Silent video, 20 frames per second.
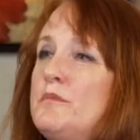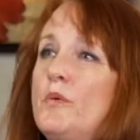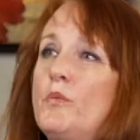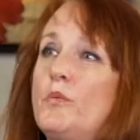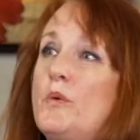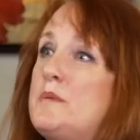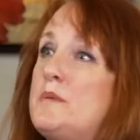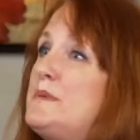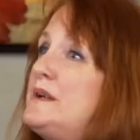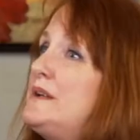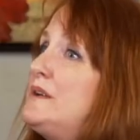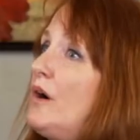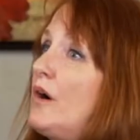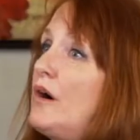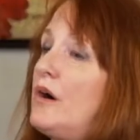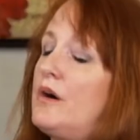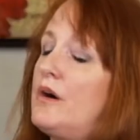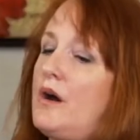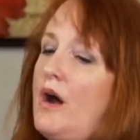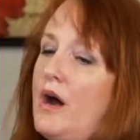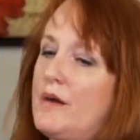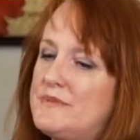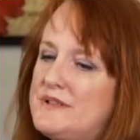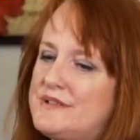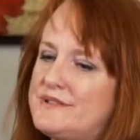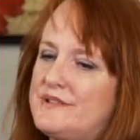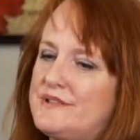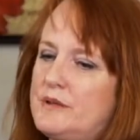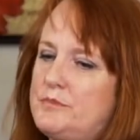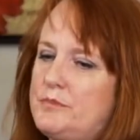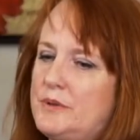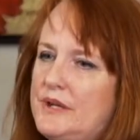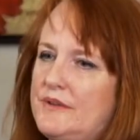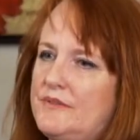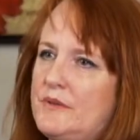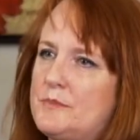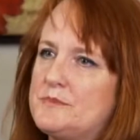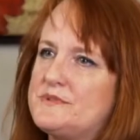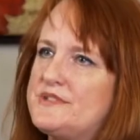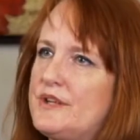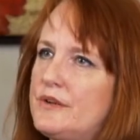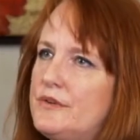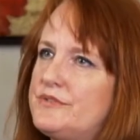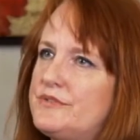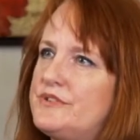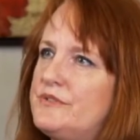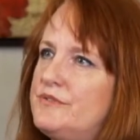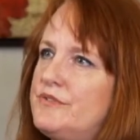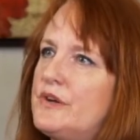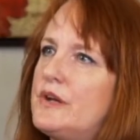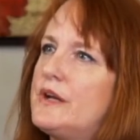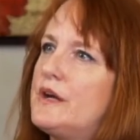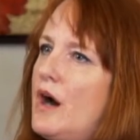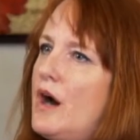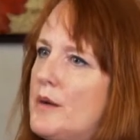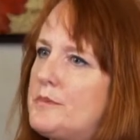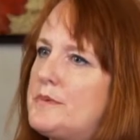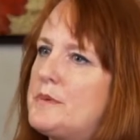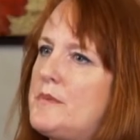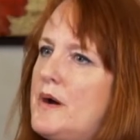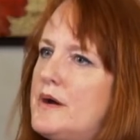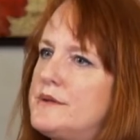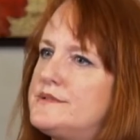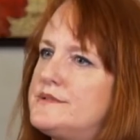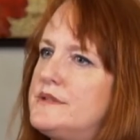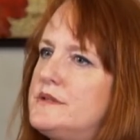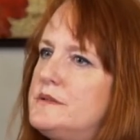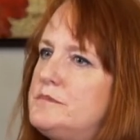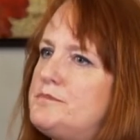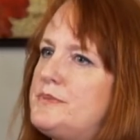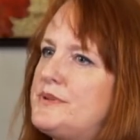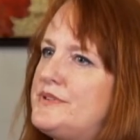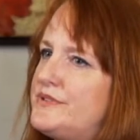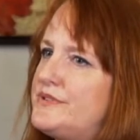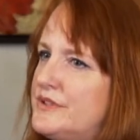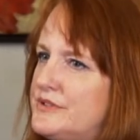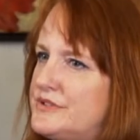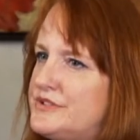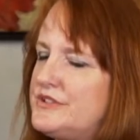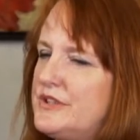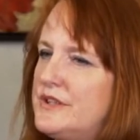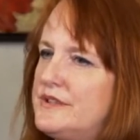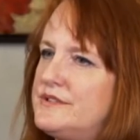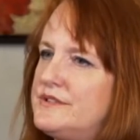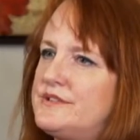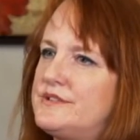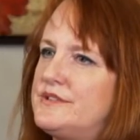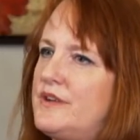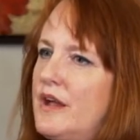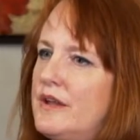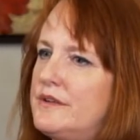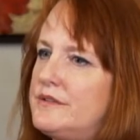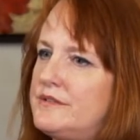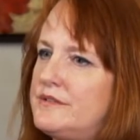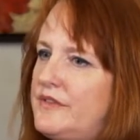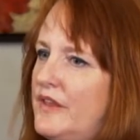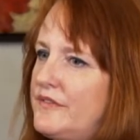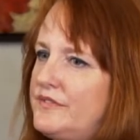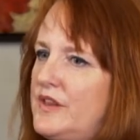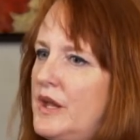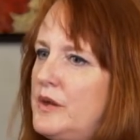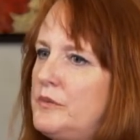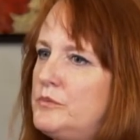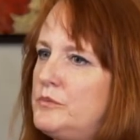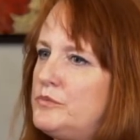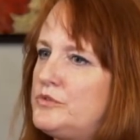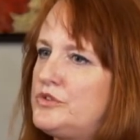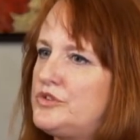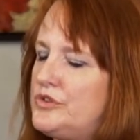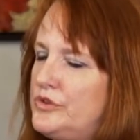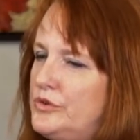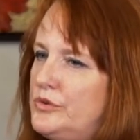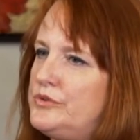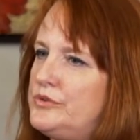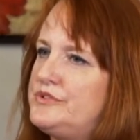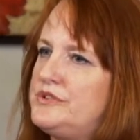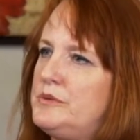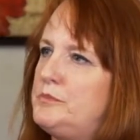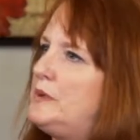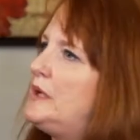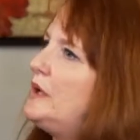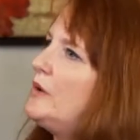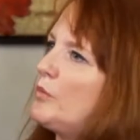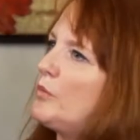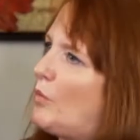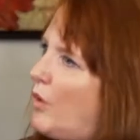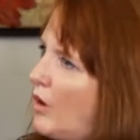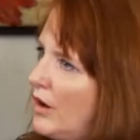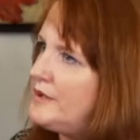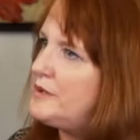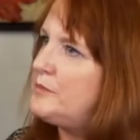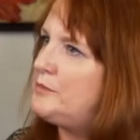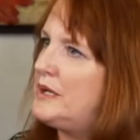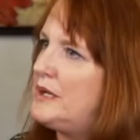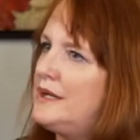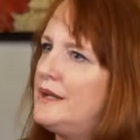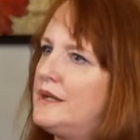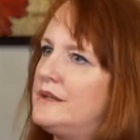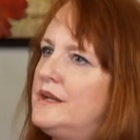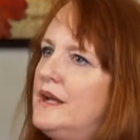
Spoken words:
women are obviously putting themselves in very compromising positions, not that they choose to be or want to be in,